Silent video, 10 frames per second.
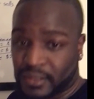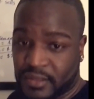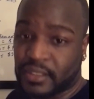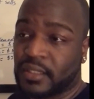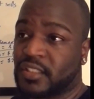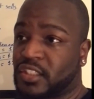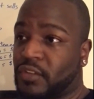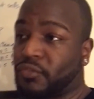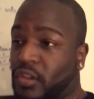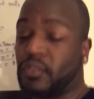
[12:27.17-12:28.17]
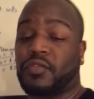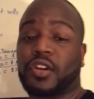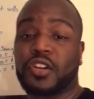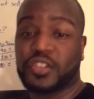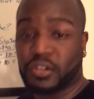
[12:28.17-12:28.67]
understand this shit for
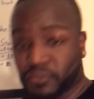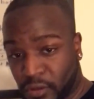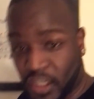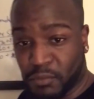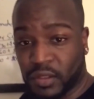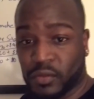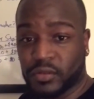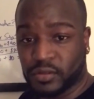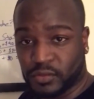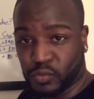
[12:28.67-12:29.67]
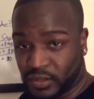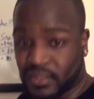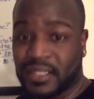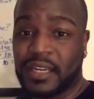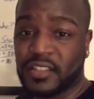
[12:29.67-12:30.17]
those of you who follow me with
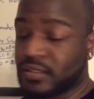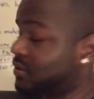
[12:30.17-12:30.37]
stocks.